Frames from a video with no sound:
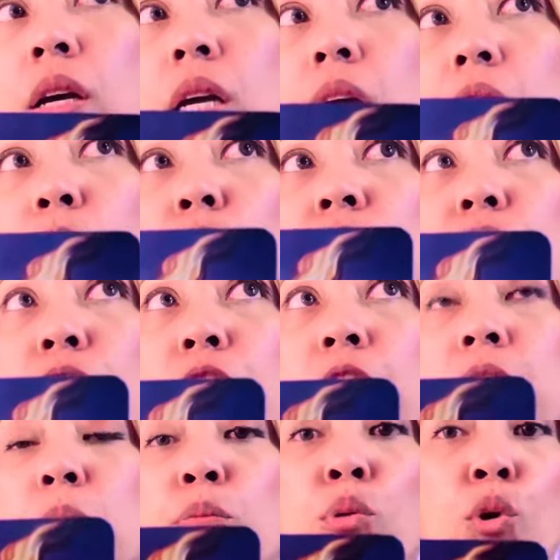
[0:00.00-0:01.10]
It was
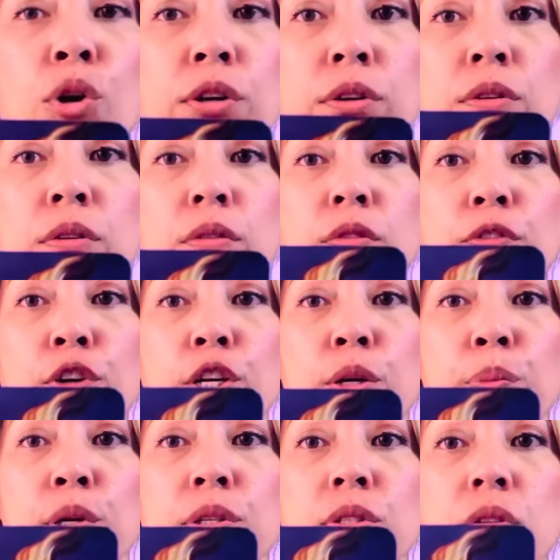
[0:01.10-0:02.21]
very important for your
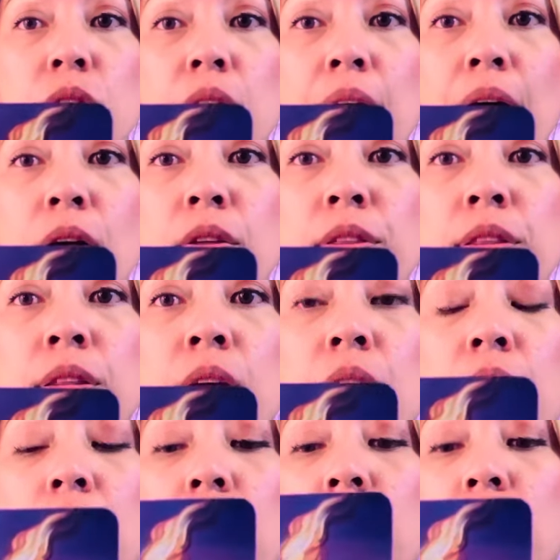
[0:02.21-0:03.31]
personal health.
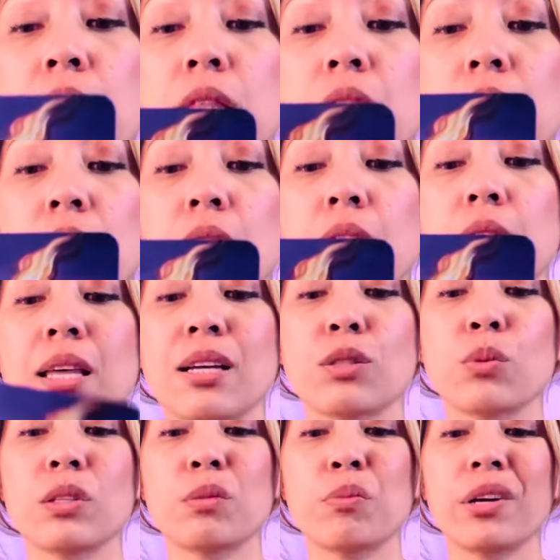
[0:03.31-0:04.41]
And I think that that's
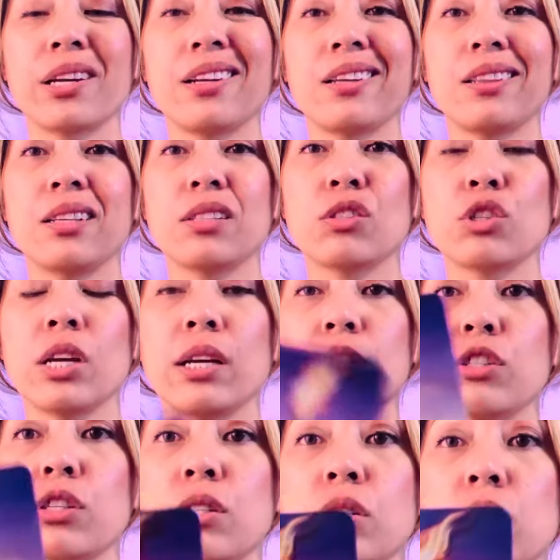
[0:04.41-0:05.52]
what's bringing in this
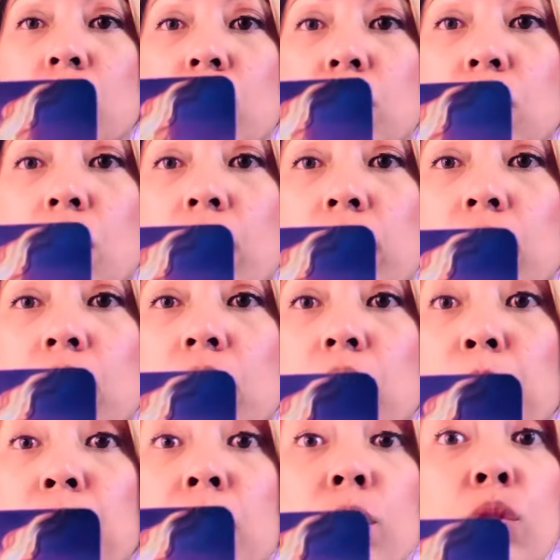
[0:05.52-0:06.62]
change is this card here,
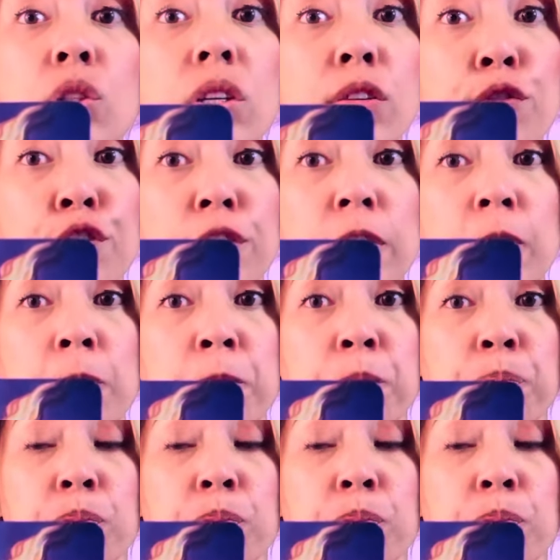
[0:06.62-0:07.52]
but it was good for you.